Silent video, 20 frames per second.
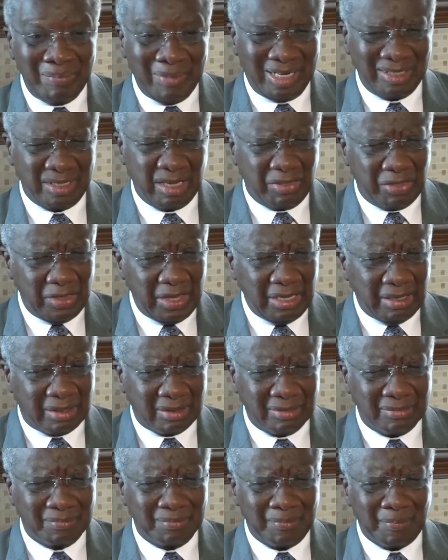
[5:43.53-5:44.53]
because I think
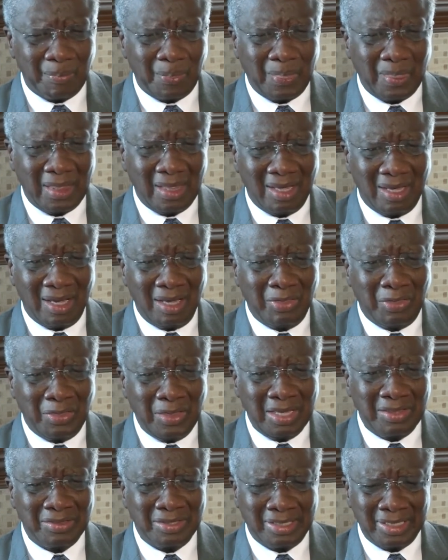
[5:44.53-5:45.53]

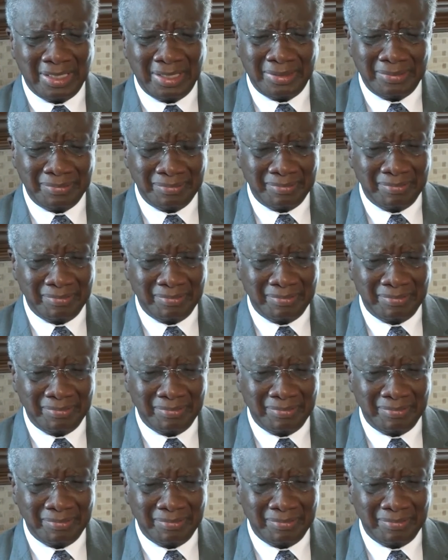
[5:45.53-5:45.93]
that